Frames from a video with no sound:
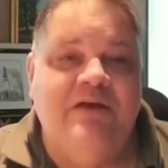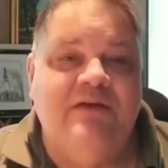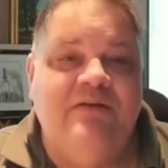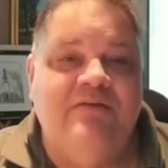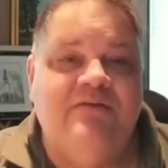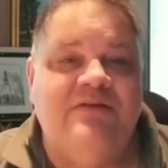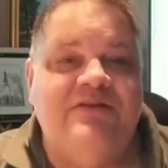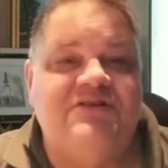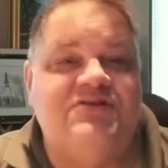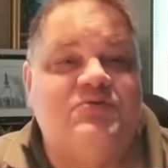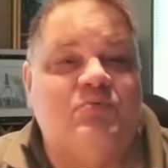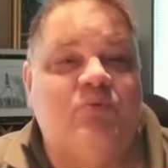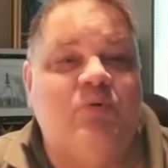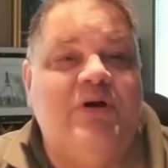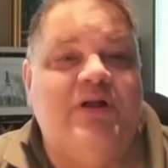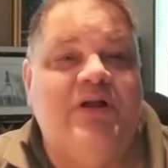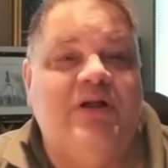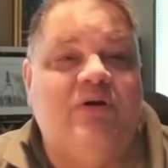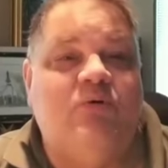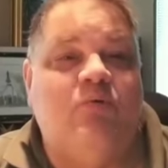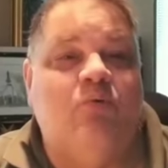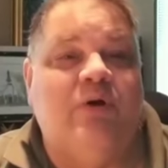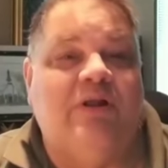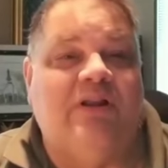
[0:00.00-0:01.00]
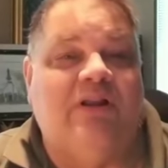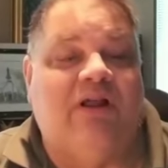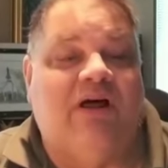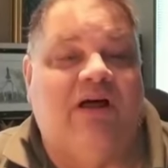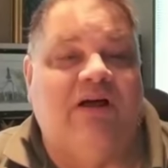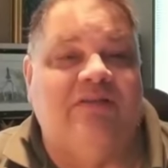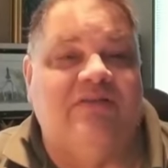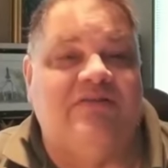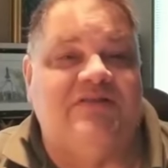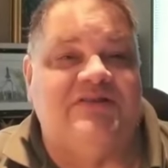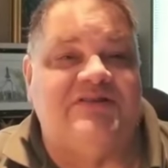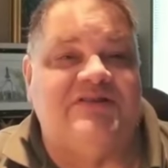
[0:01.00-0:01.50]
This week we
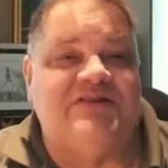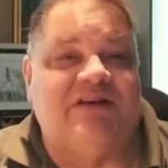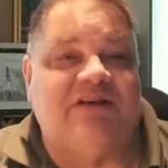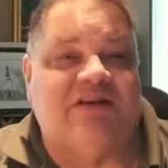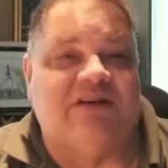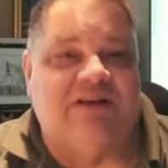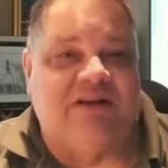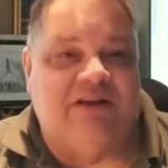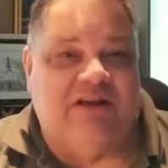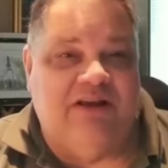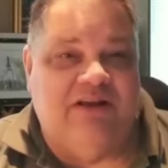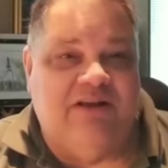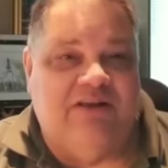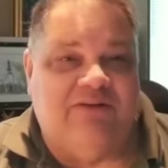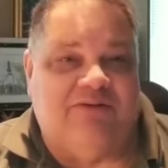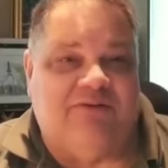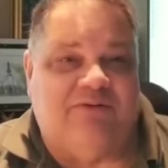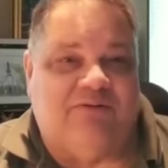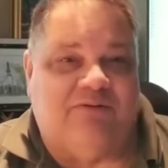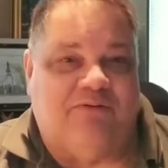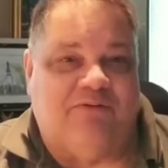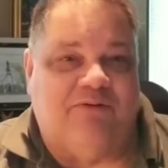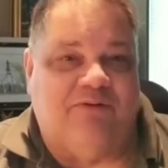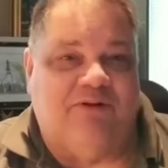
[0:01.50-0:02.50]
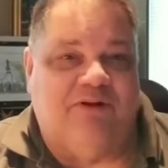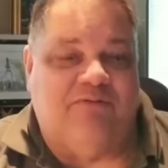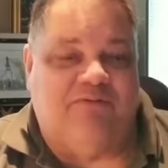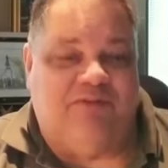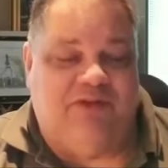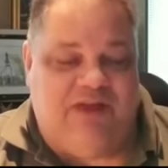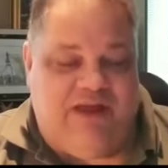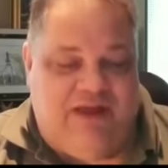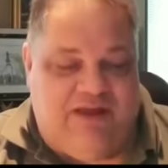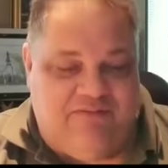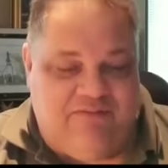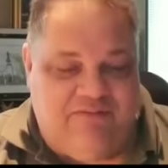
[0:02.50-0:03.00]
light the second candle of the
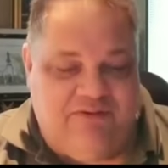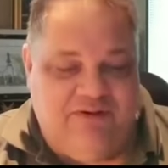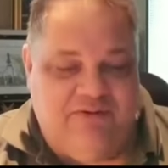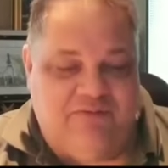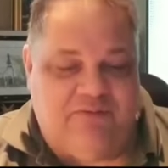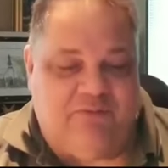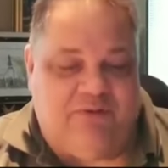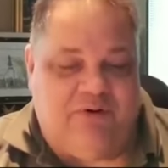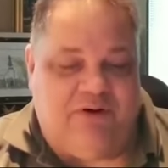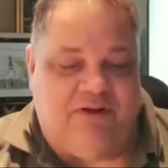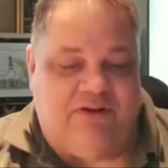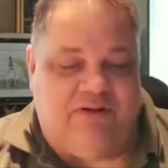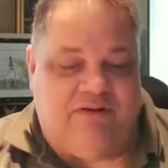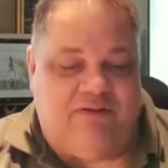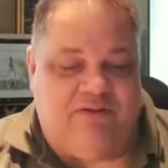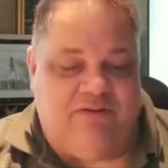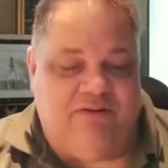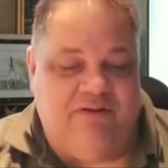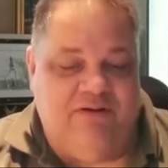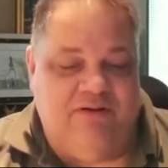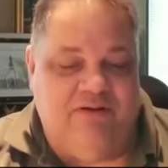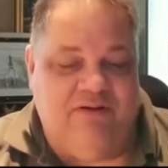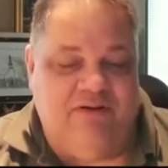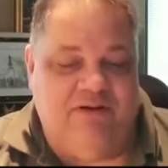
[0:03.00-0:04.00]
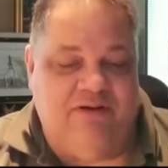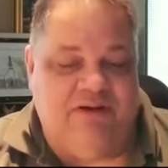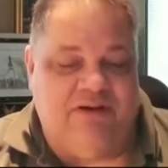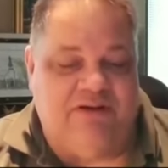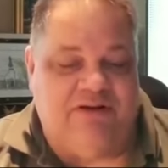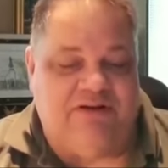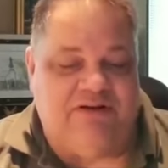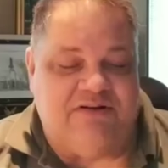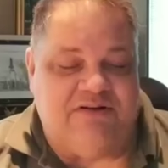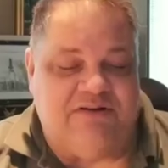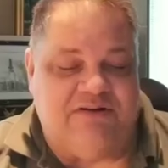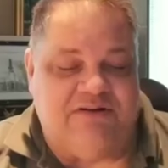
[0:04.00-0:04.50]
Advent wreath. It
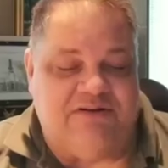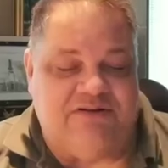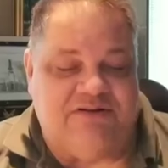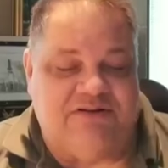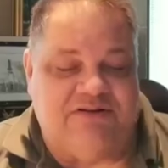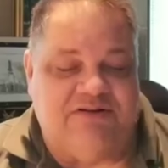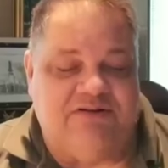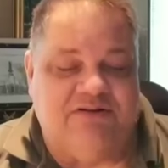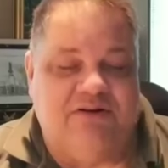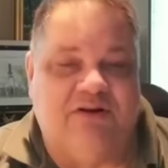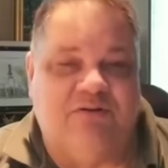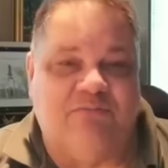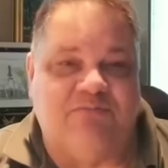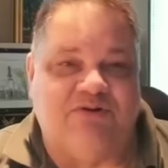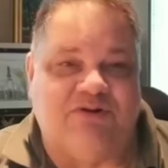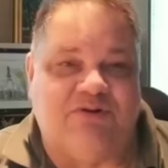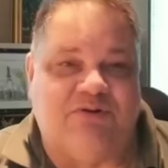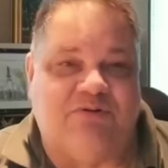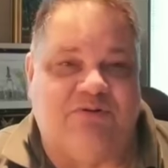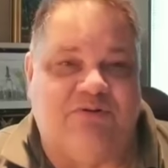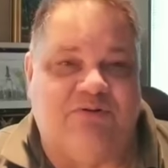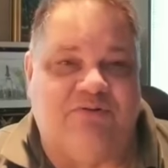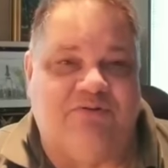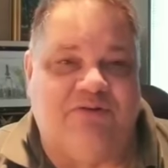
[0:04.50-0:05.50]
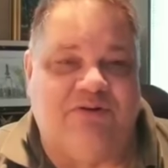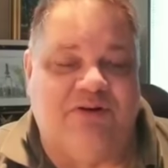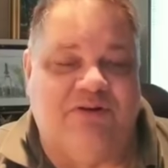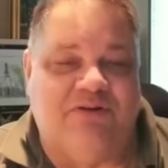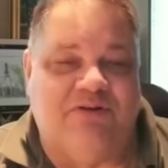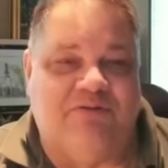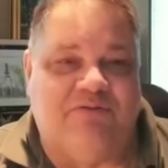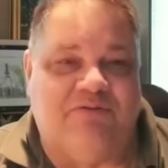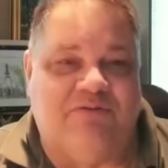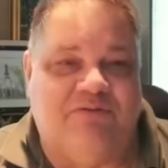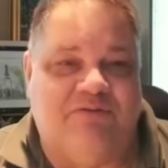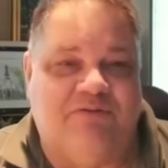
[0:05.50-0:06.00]
is observed
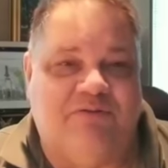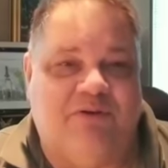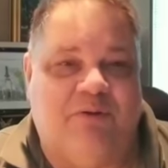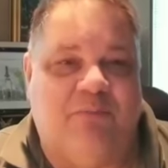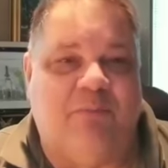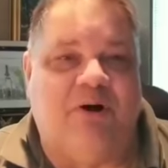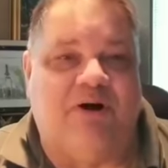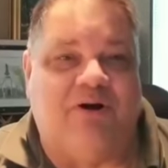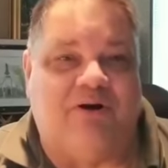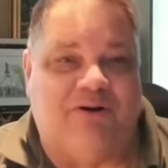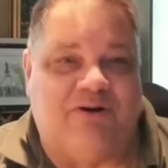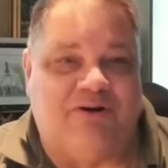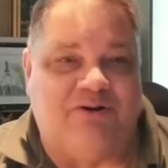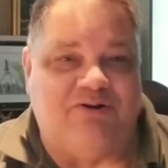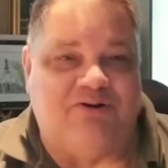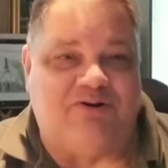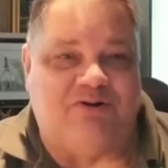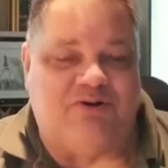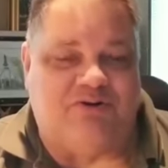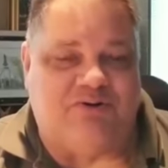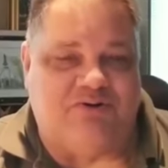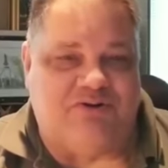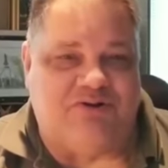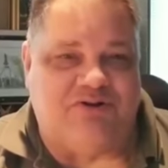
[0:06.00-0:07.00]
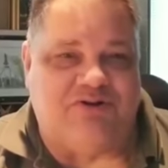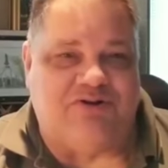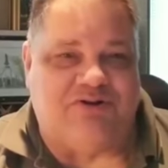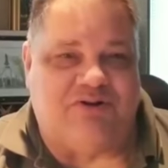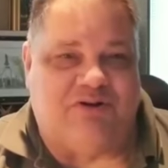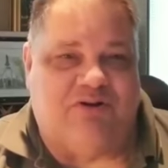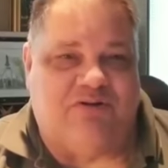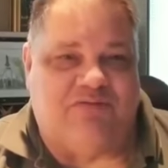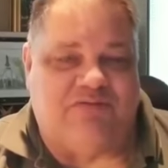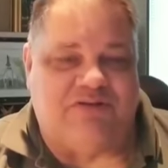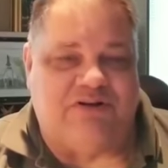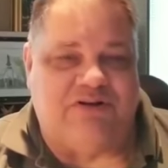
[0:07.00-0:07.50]
in American churches
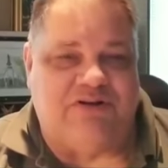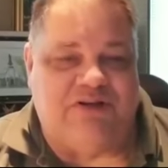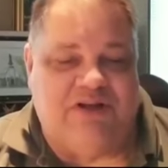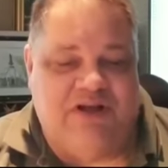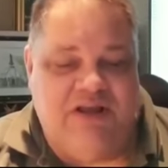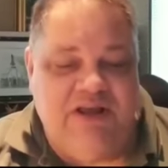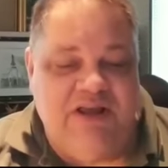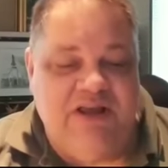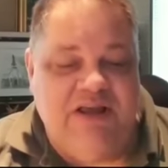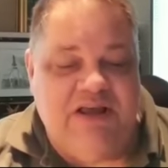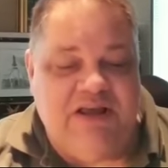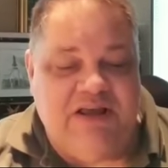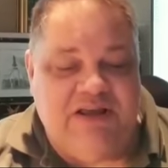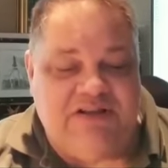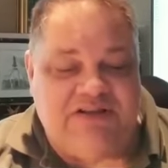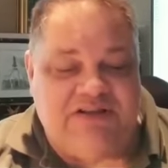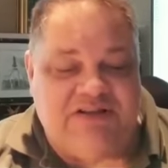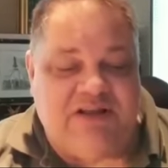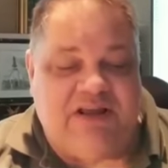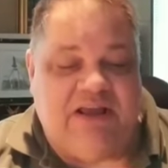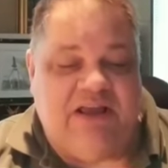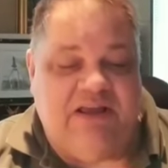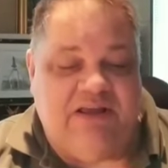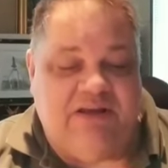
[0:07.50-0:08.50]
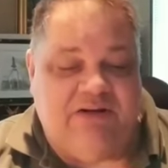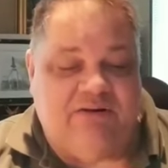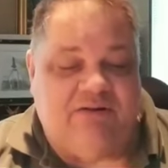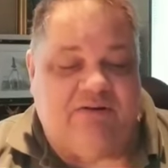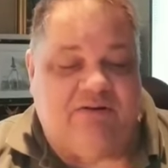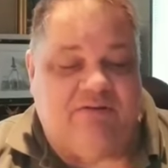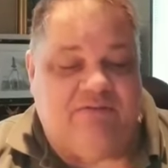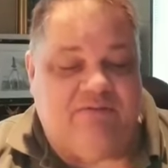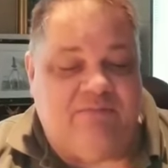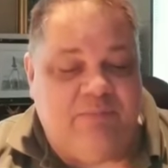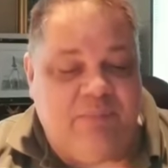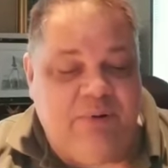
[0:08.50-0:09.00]
often as the candle
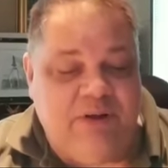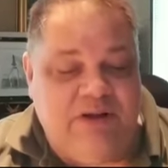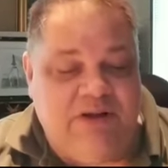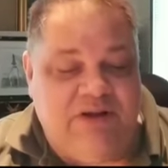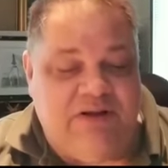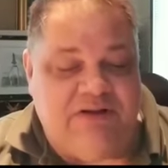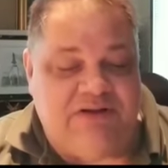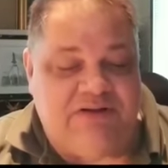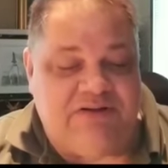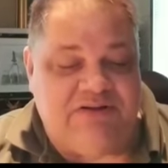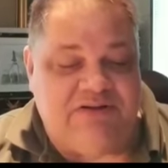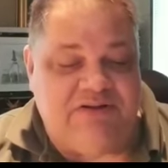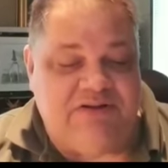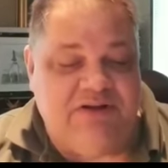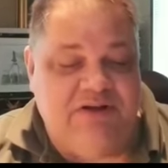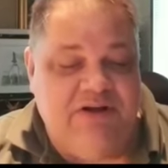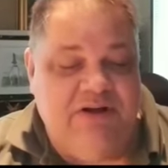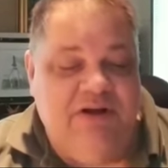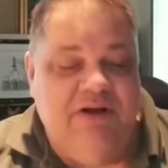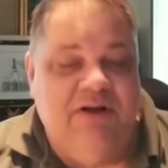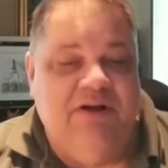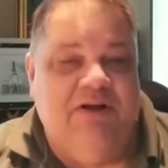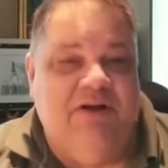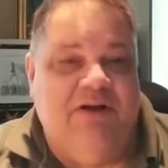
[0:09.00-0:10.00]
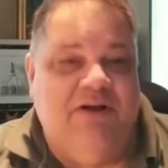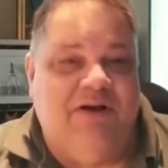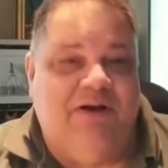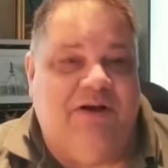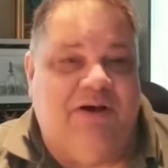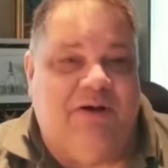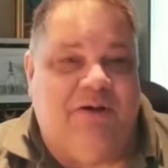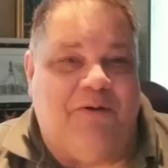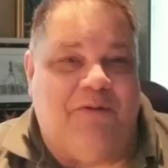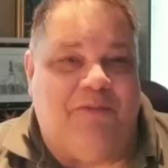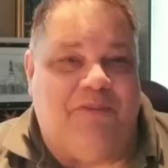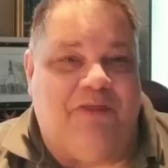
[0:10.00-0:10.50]
of peace.
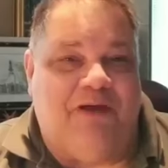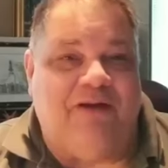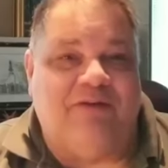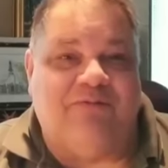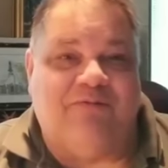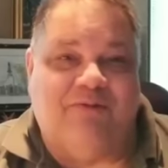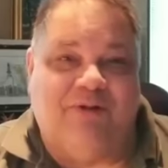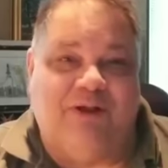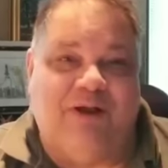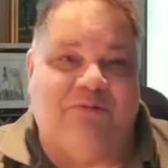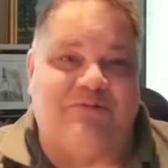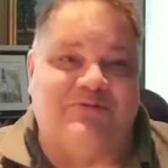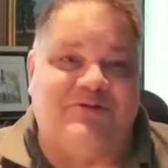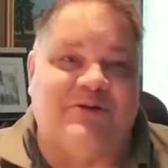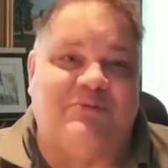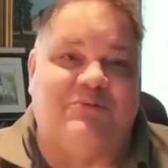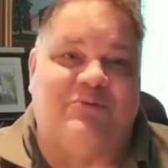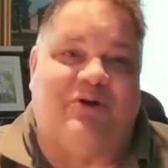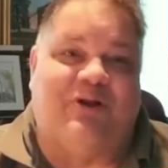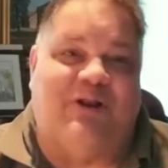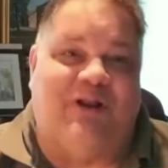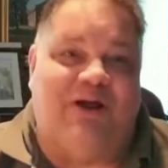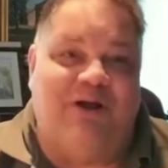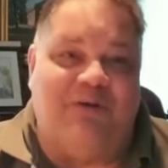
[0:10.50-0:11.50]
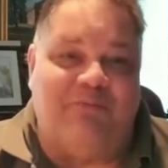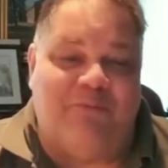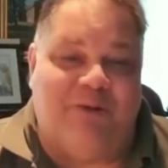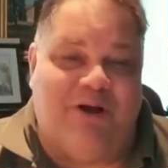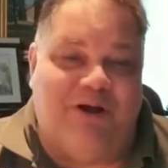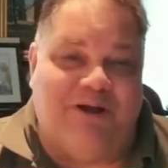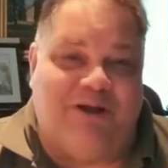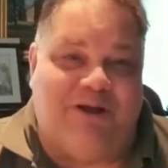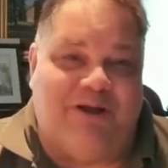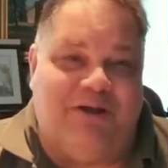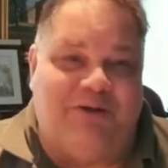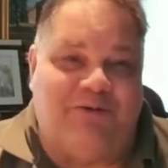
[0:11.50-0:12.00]
Uh, thankfully, I was able to light my
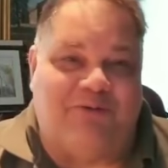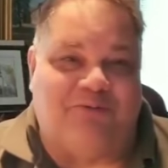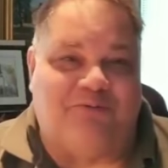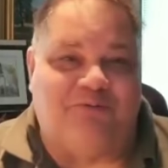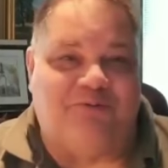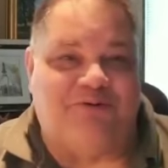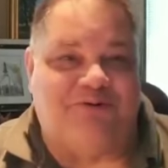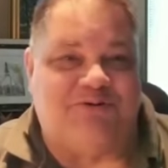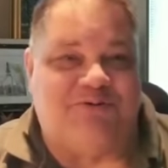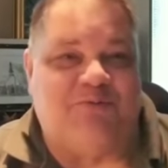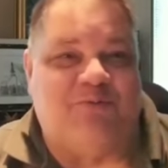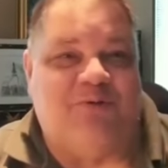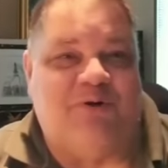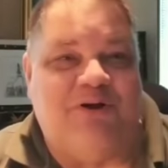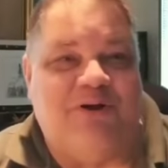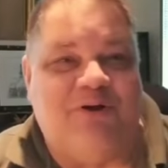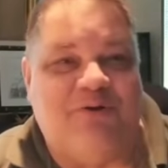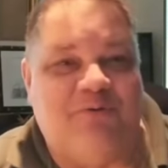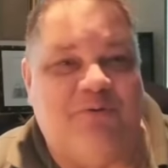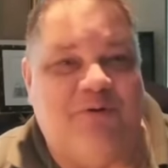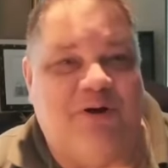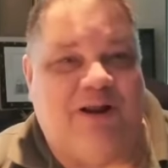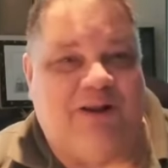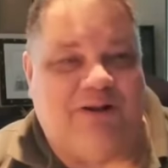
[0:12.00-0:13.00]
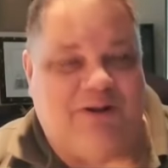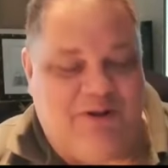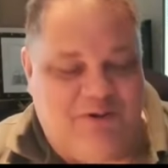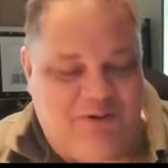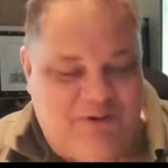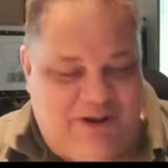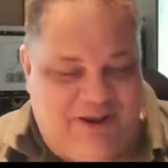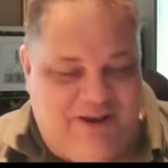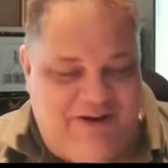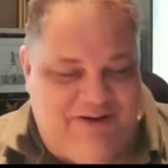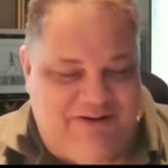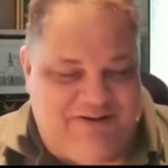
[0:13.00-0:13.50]
candle this week when I
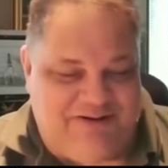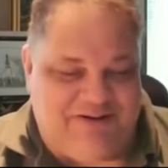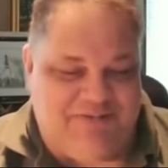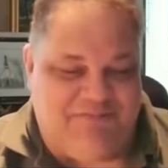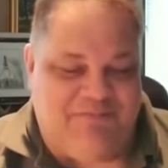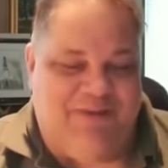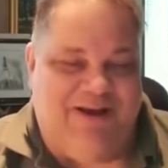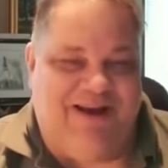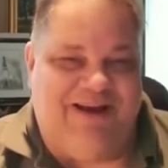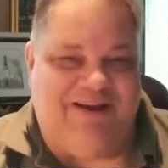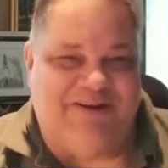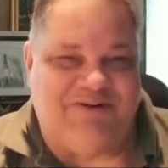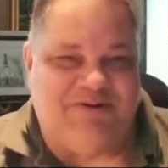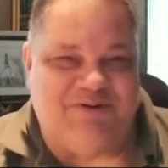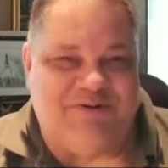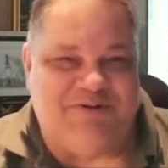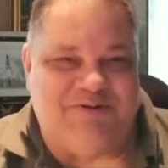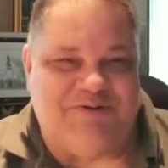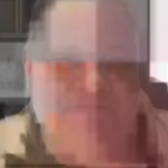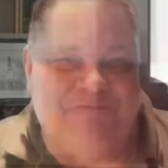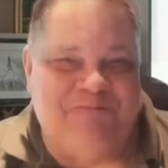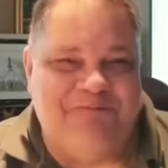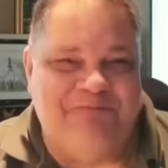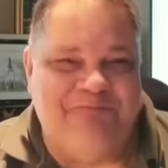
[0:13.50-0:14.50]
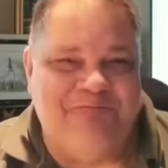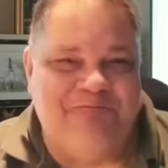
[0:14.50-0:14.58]
located some matches.